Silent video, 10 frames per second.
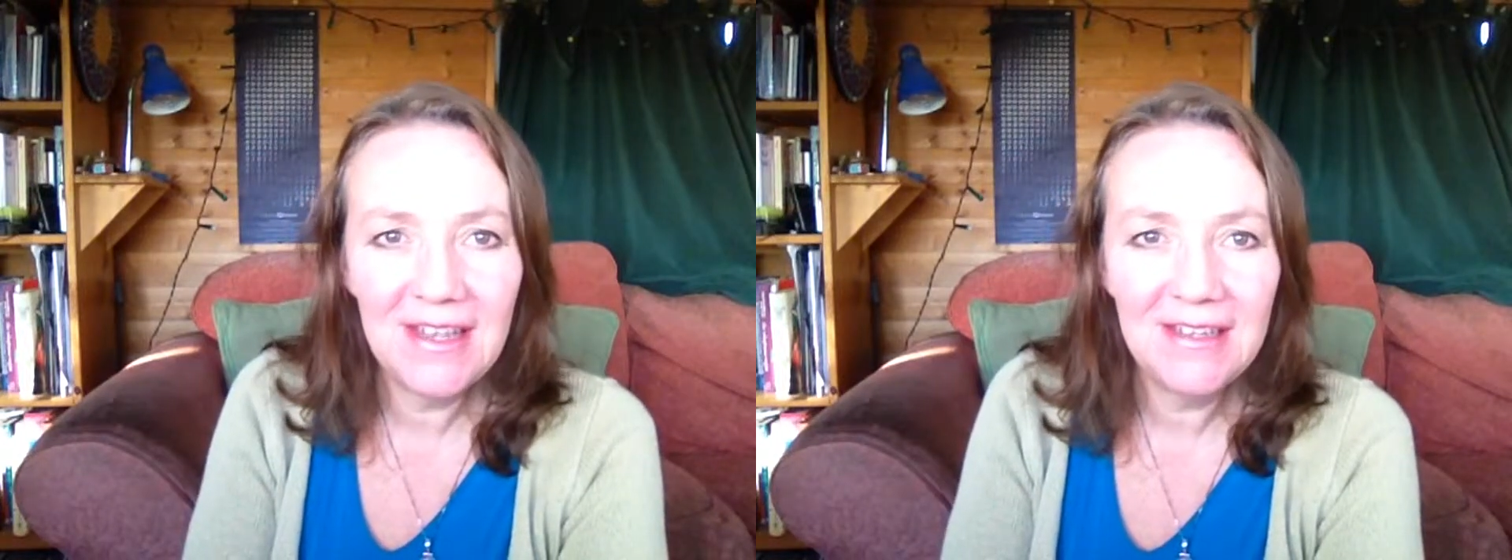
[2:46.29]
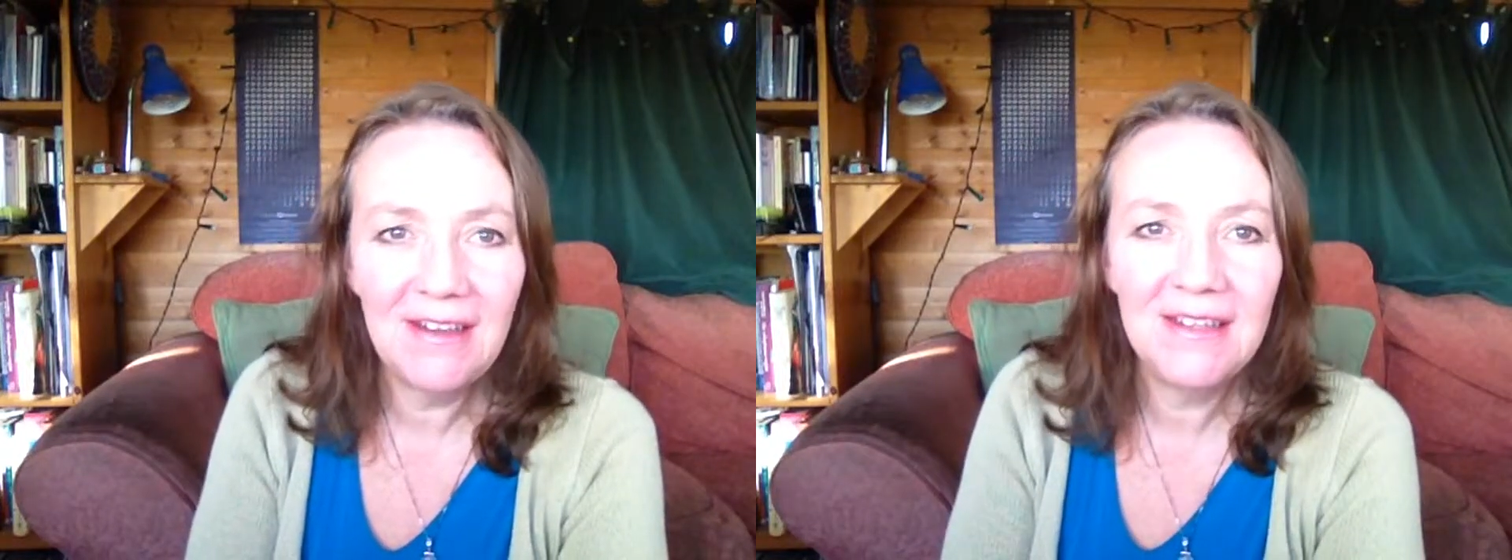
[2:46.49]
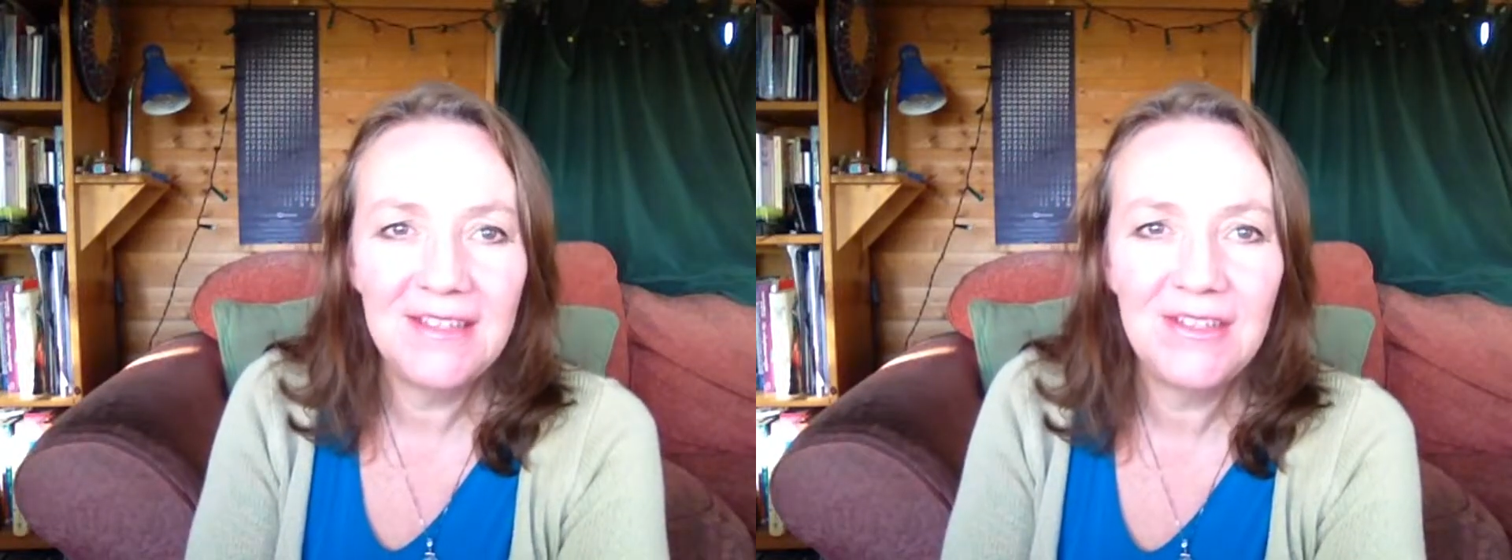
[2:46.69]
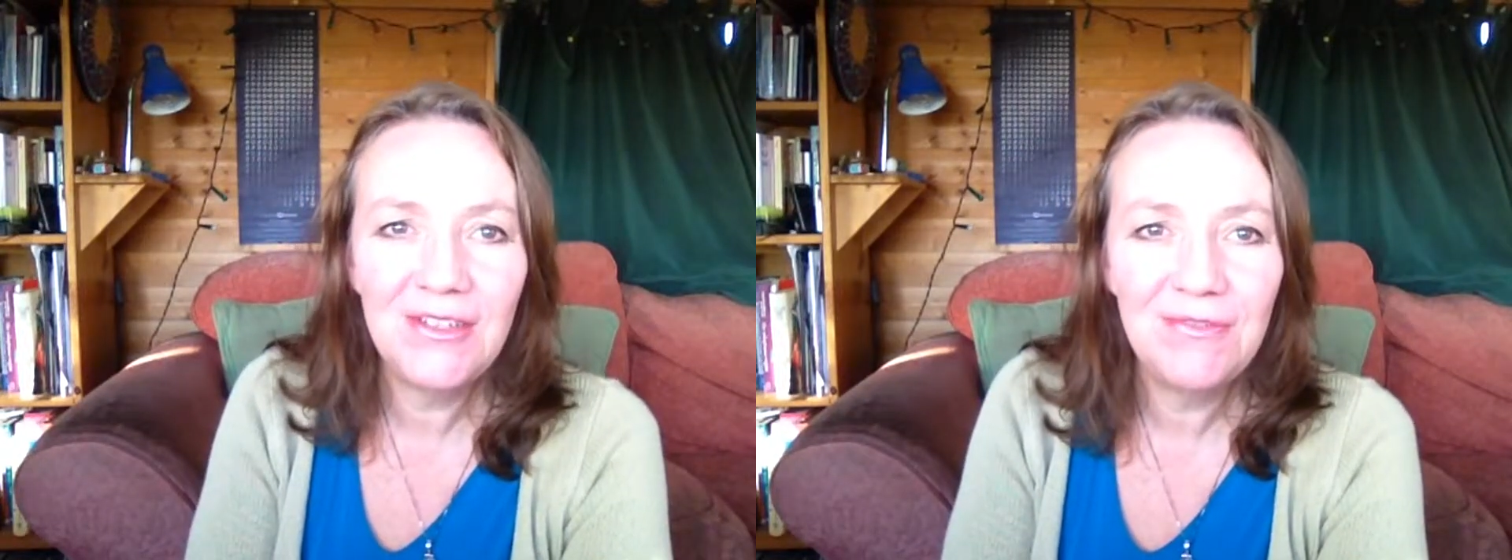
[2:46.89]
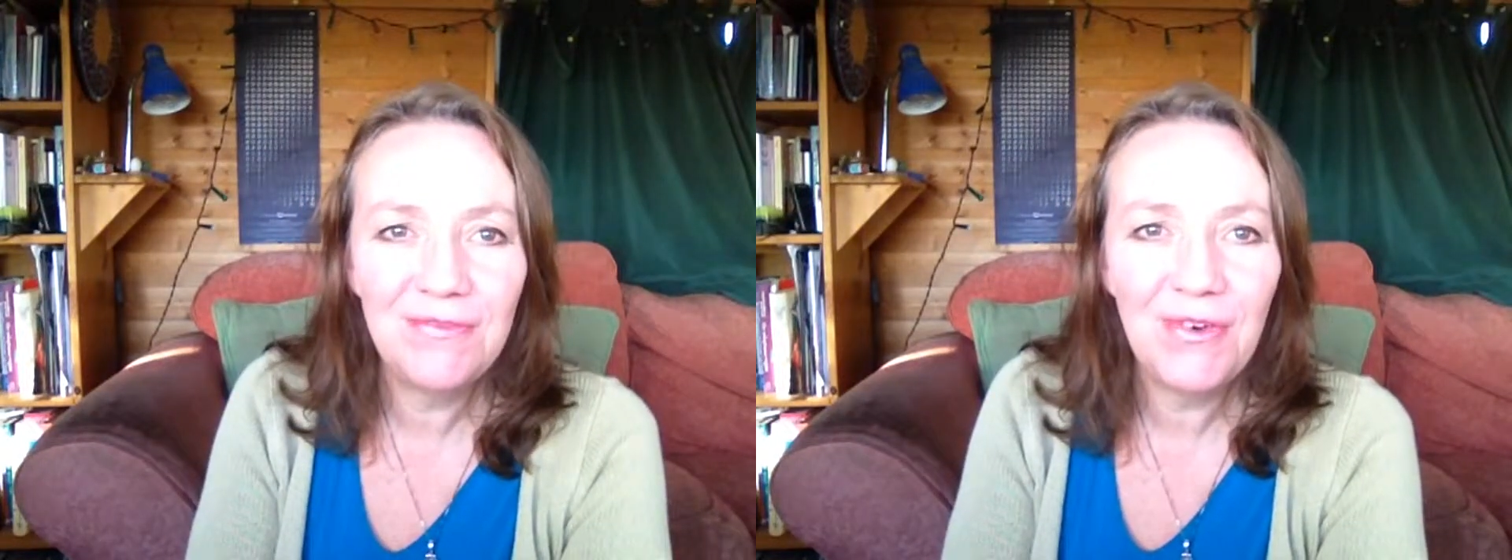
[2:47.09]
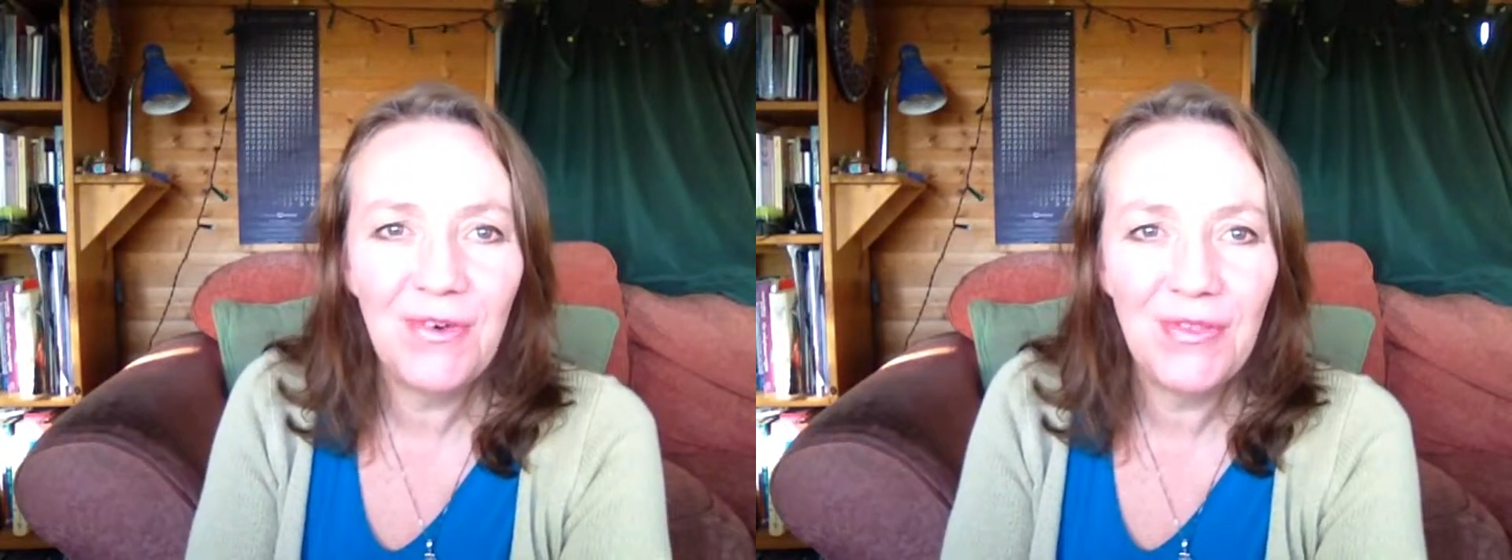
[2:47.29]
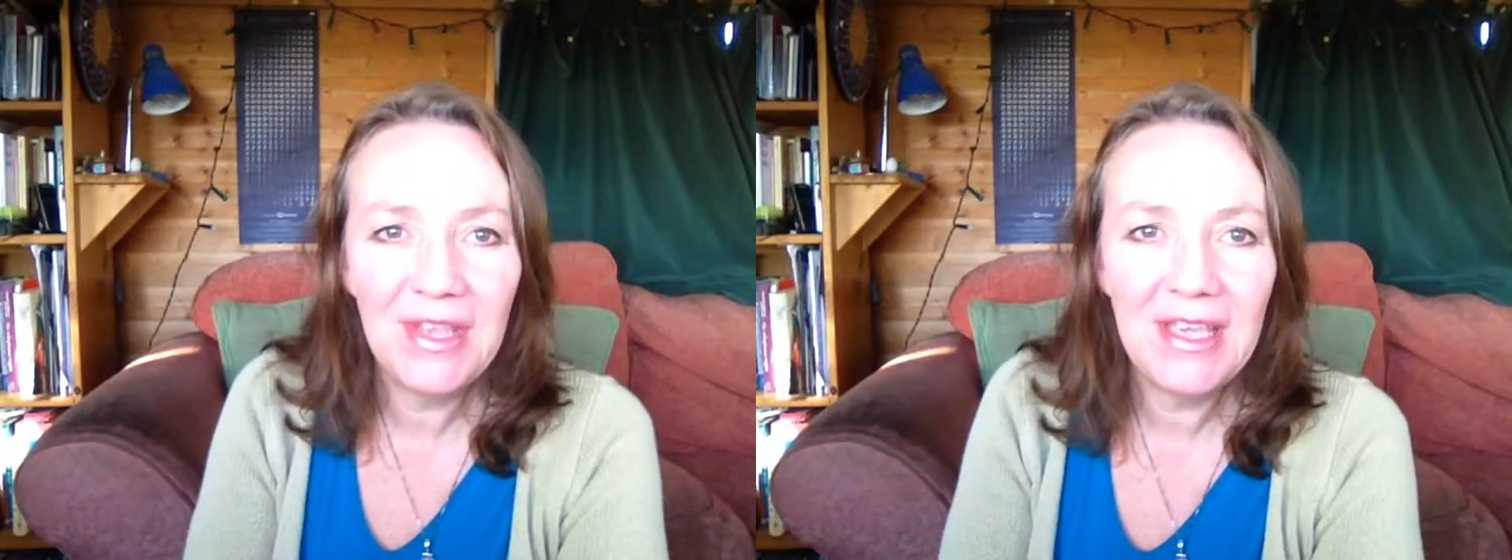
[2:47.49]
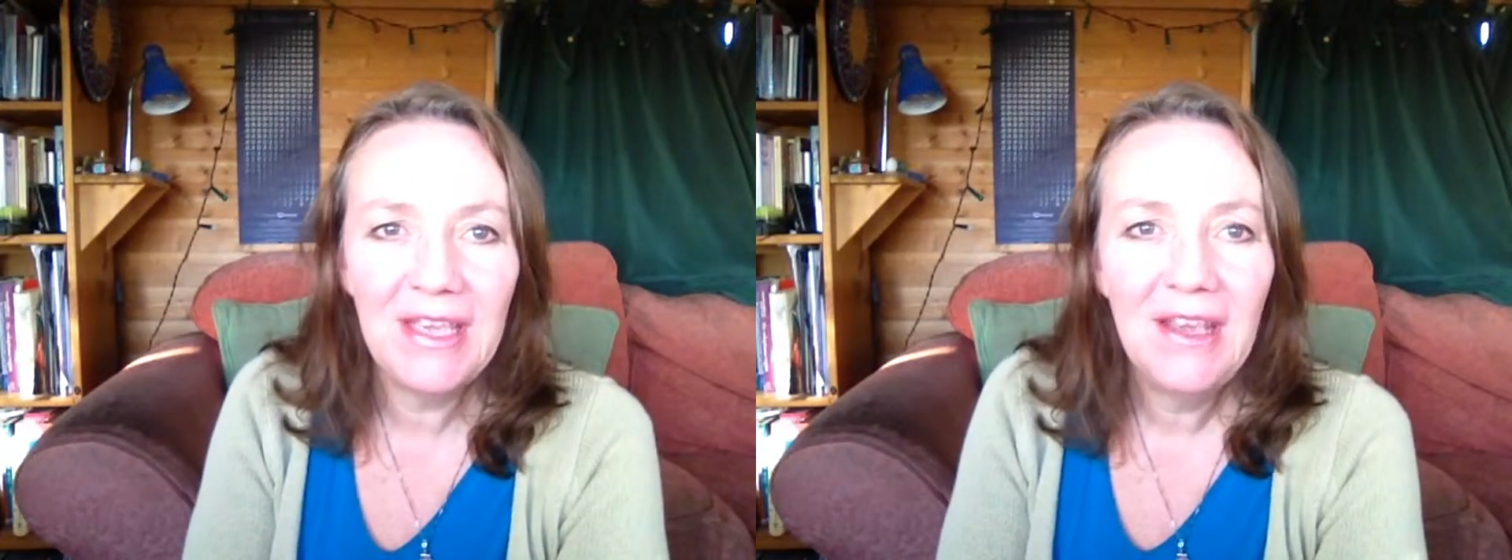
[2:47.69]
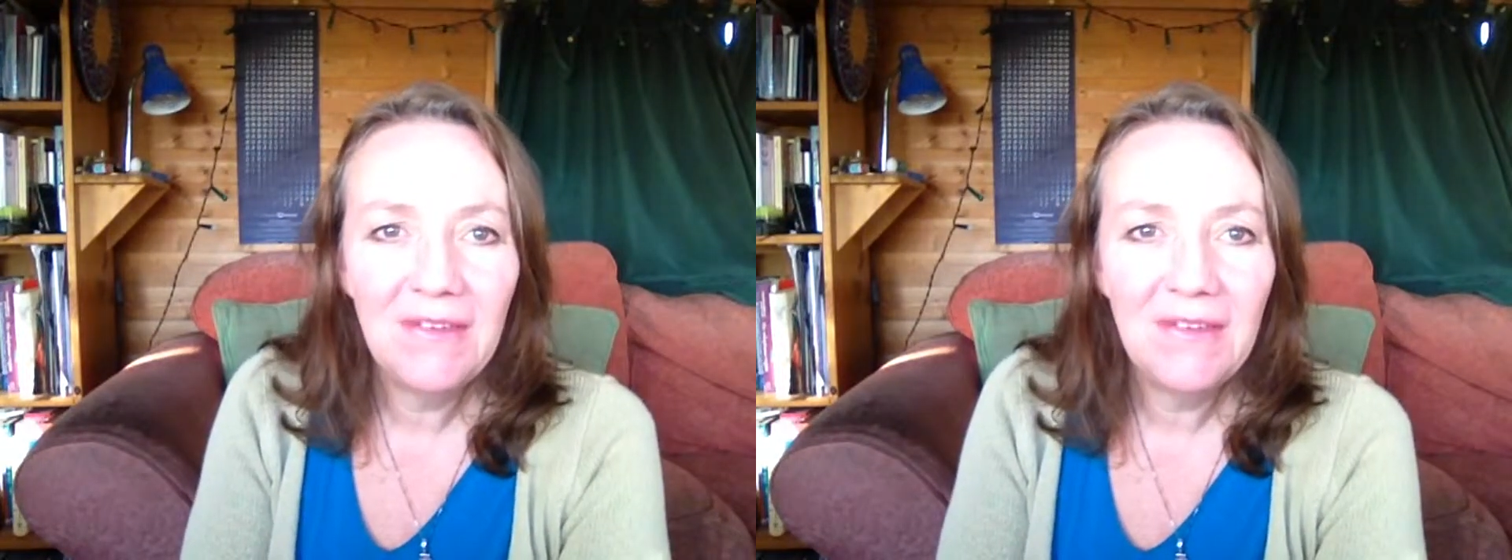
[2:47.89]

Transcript: and I stood for the